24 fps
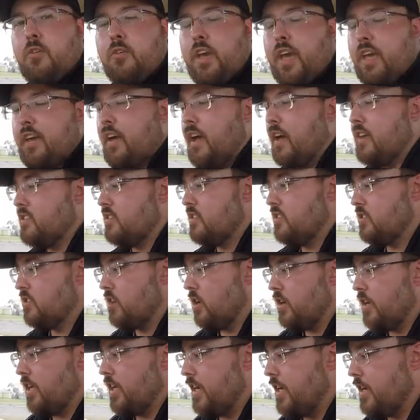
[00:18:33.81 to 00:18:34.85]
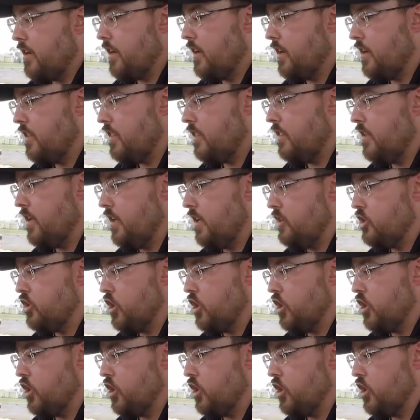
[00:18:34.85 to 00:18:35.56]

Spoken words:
Okay, guys, starting here in the